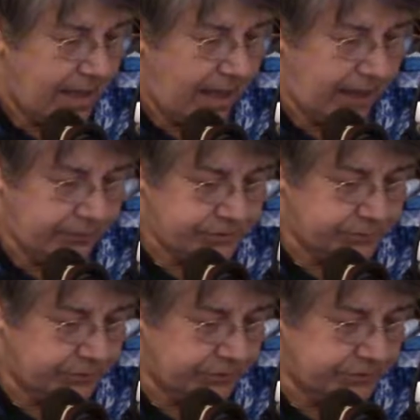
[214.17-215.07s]

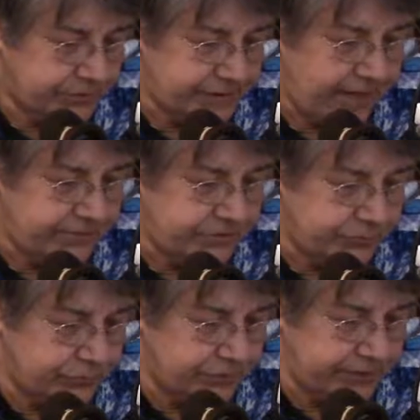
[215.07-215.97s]
Irish workers have
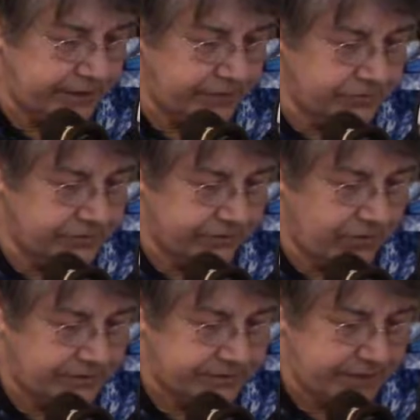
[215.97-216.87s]
endured years of
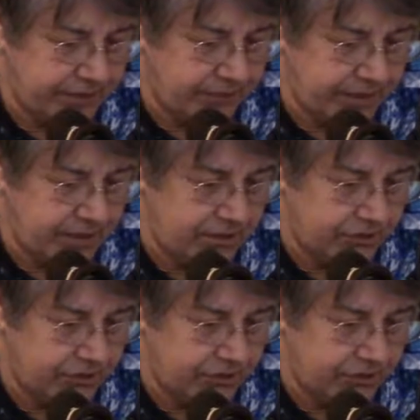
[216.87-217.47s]
austerity,